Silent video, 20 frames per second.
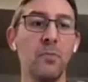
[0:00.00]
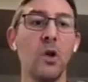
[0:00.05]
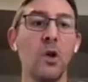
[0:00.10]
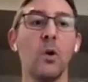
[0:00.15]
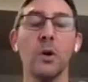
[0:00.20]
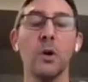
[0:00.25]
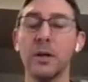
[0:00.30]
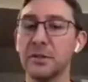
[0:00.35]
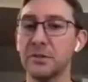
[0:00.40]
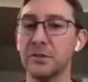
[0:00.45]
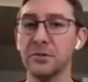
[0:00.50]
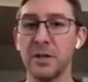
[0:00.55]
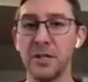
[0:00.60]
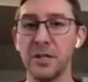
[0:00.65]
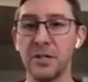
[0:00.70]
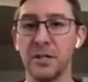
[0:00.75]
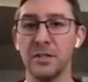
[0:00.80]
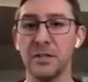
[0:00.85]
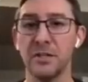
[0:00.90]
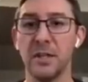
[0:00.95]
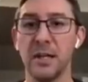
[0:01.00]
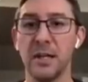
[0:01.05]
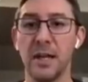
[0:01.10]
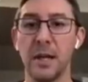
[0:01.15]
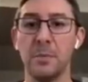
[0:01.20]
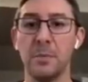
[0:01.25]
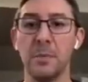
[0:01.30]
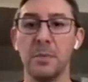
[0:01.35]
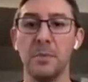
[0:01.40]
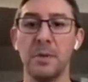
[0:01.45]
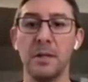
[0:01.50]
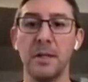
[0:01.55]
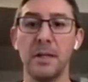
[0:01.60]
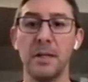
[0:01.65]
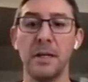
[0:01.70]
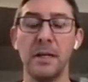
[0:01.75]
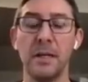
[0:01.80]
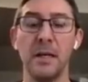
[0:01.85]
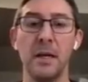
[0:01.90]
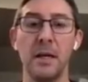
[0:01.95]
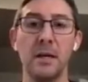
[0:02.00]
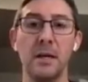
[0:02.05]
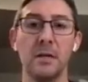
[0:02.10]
Orchestration is the capability